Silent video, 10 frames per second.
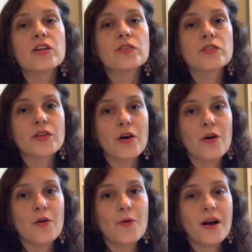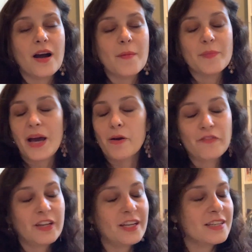So power
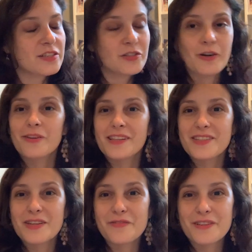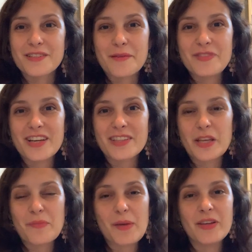feeding is a totally different subject
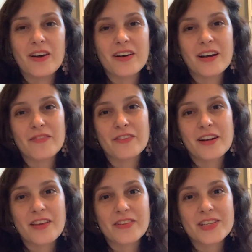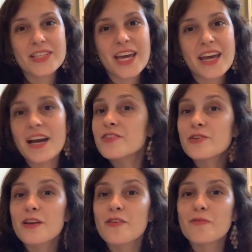that maybe I'll cover another day. I
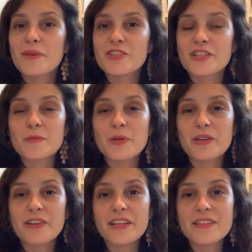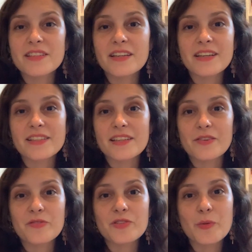don't have much experience in it because I
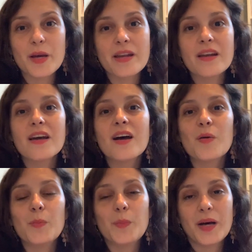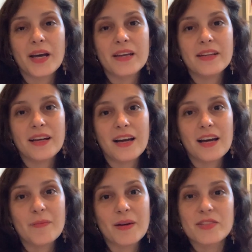don't do it, but
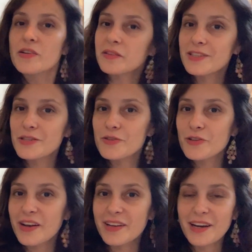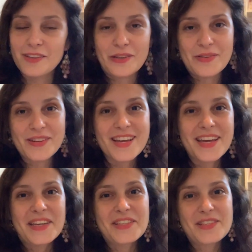I certainly do try to gut load.
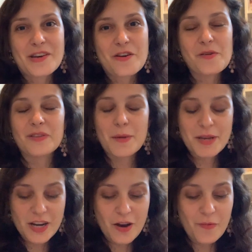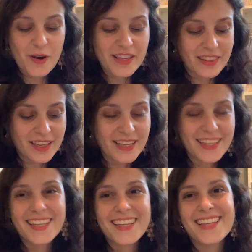So let me know what you think
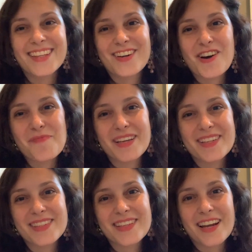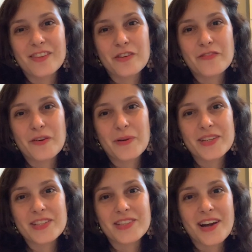in the comments, and I look forward
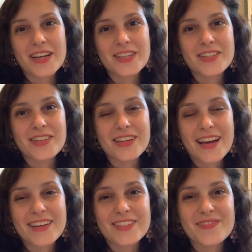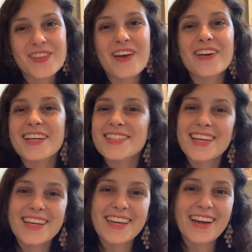to talking to you guys. All right,
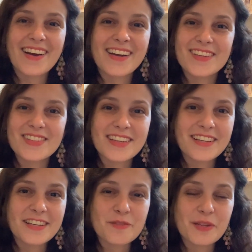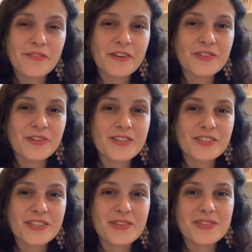take care, and I'll see you next week for
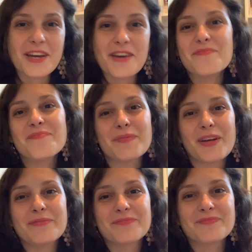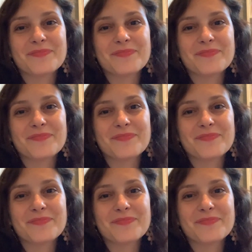Tarantula Tuesday. Bye-bye.